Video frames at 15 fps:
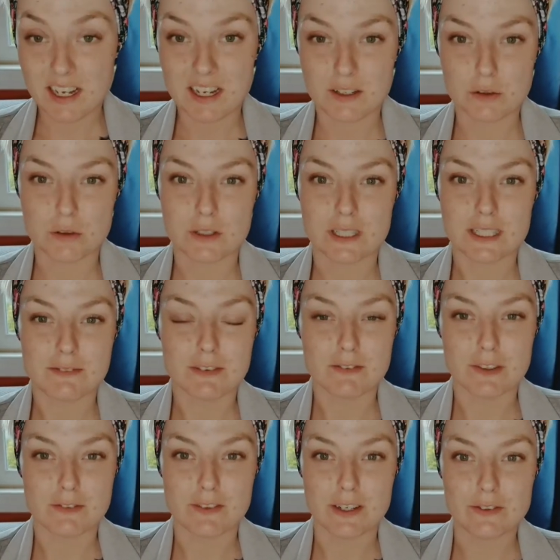don't think I've
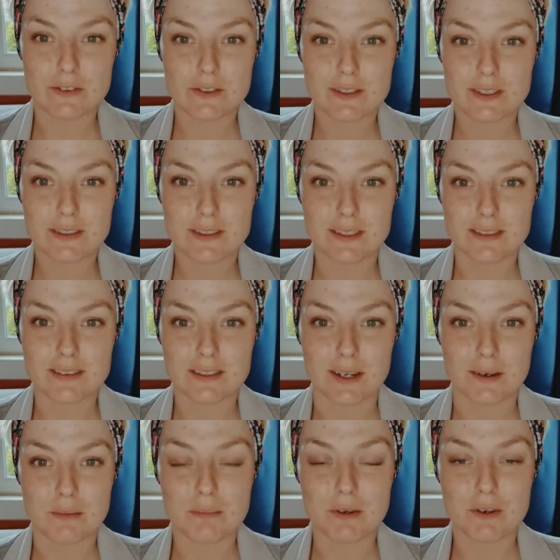ever felt
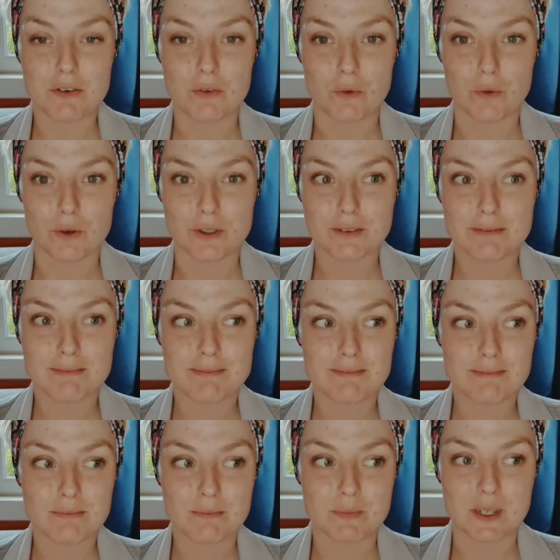concerned before
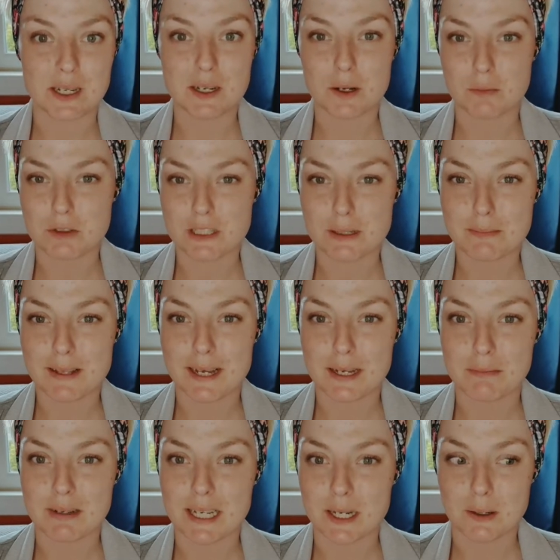when it comes to
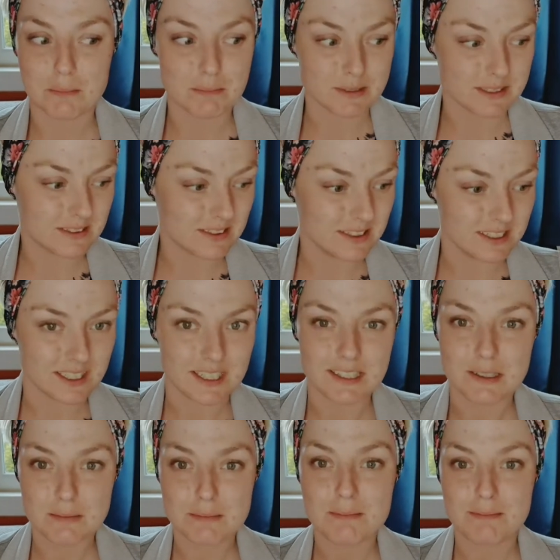applying makeup, but today
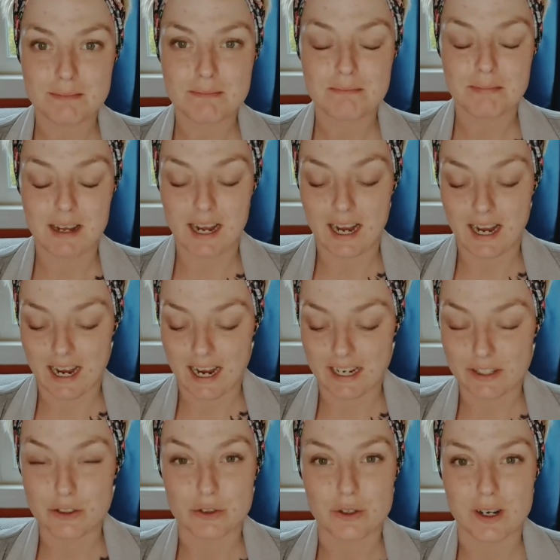I
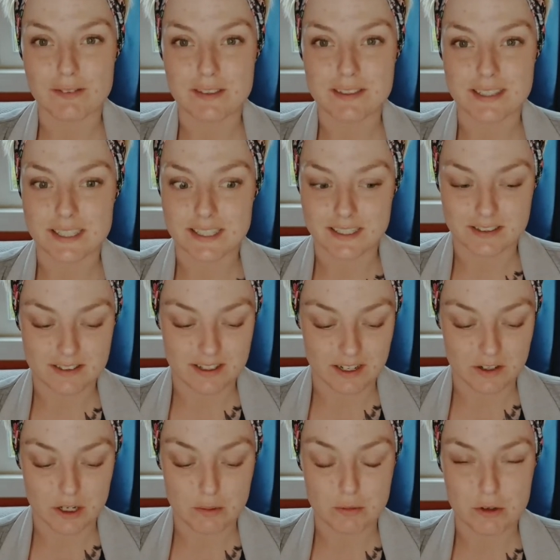do have a slight
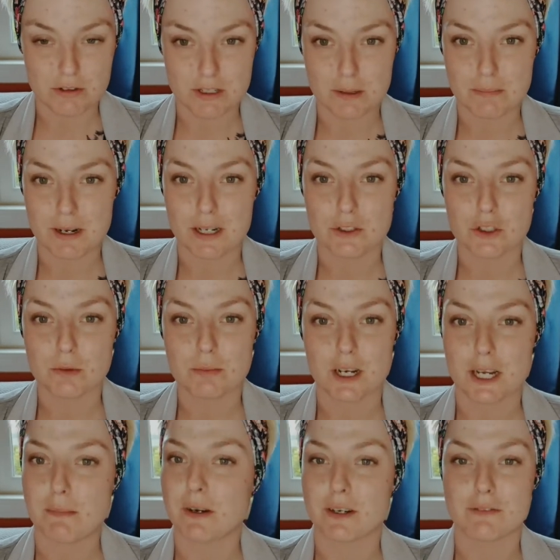concern. I'm using a brand new
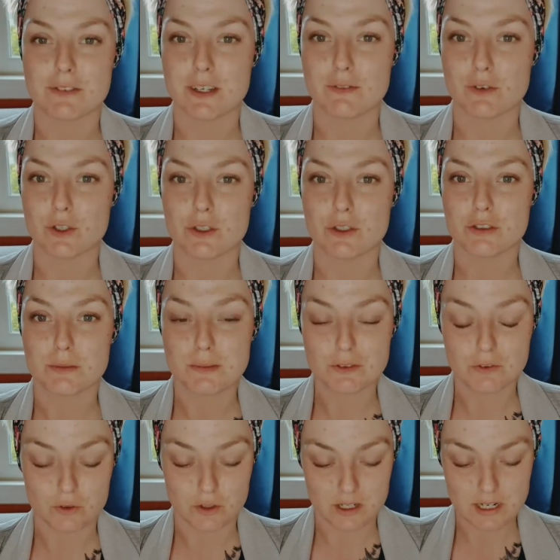primer I've never used
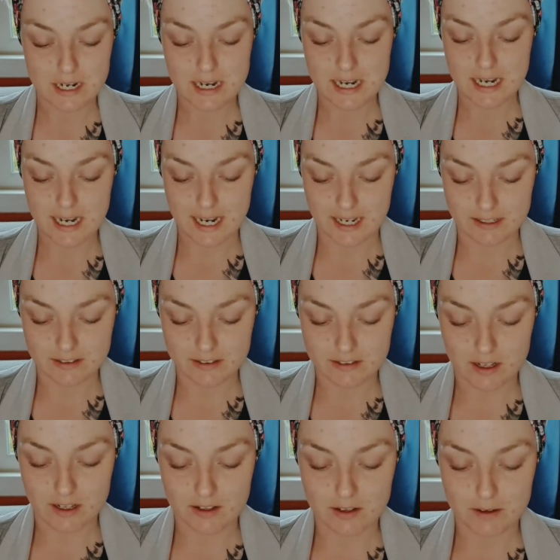before. It's
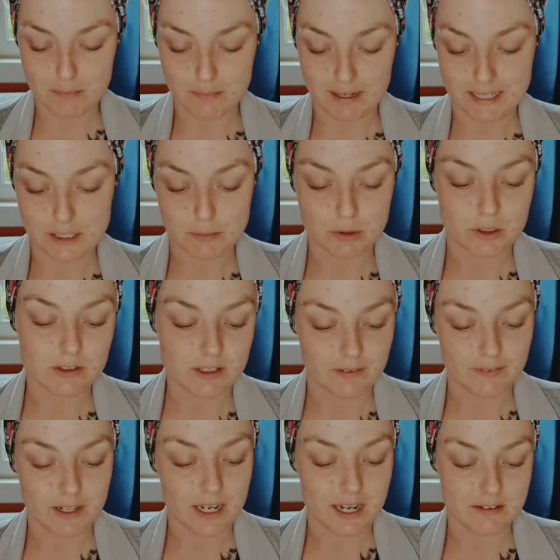by
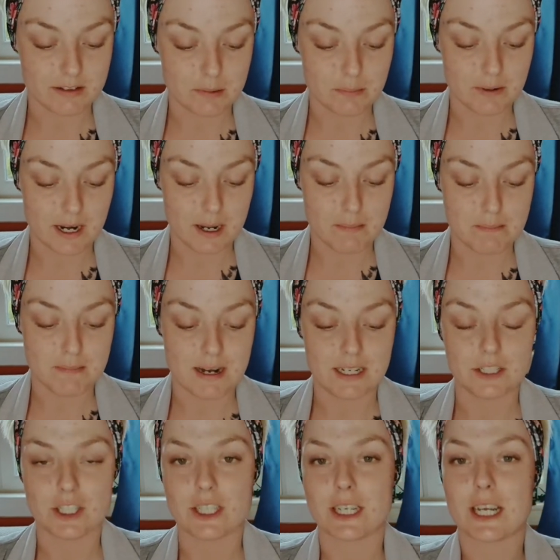W7, it's Prime
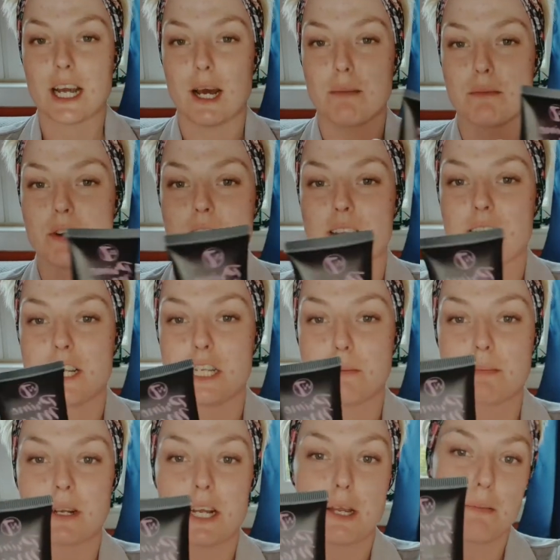Magic Camera Ready
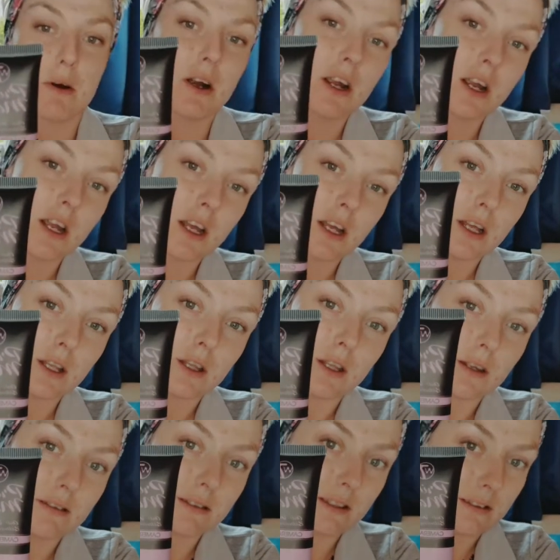Primer.
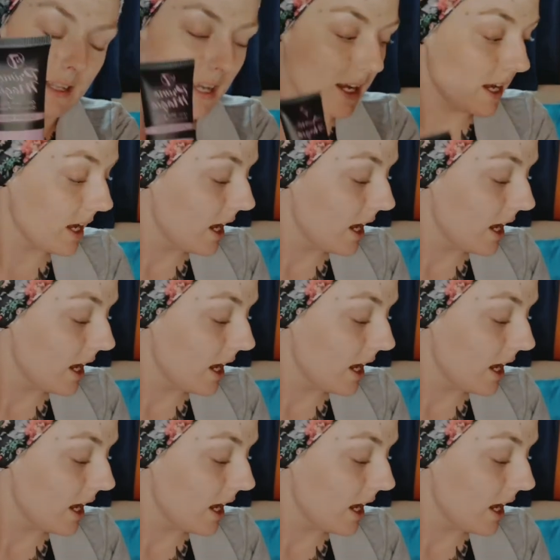This is it.